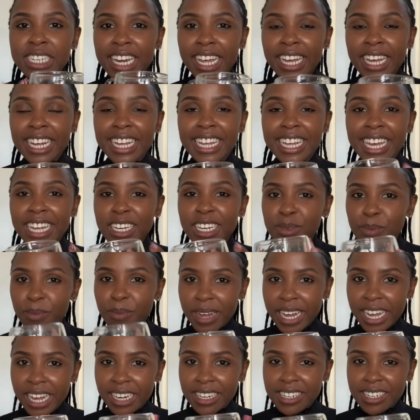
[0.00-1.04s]
like get
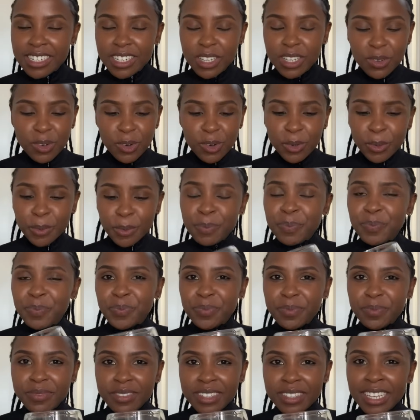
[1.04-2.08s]
burnt, you know,
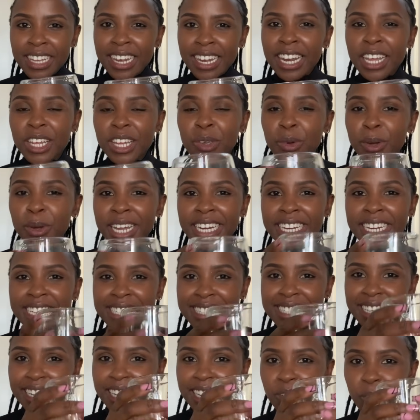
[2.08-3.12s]
like you can
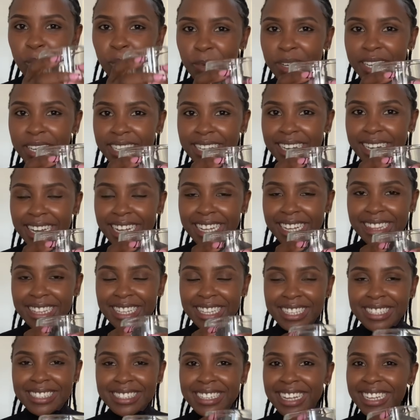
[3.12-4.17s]
easily hold it like
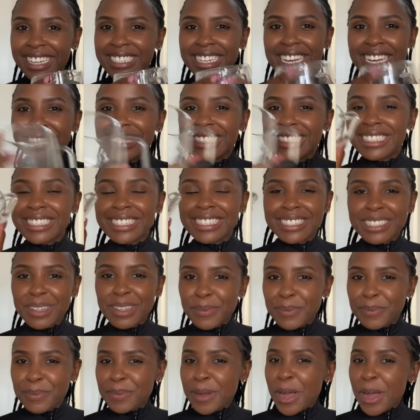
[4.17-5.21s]
this and just
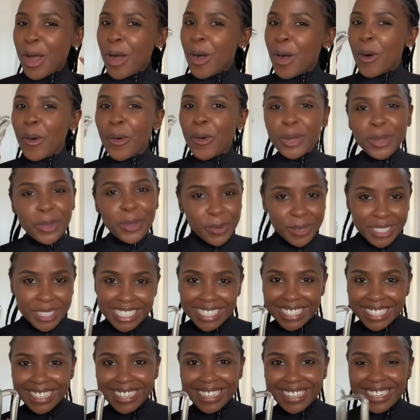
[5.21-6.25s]
sip on your
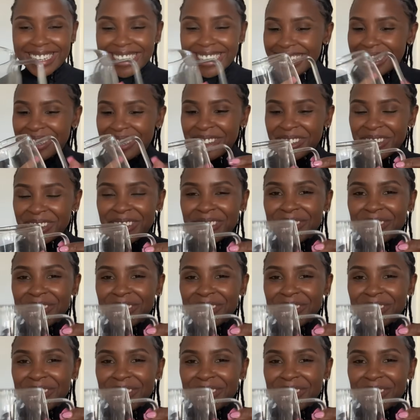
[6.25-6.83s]
tea, you know.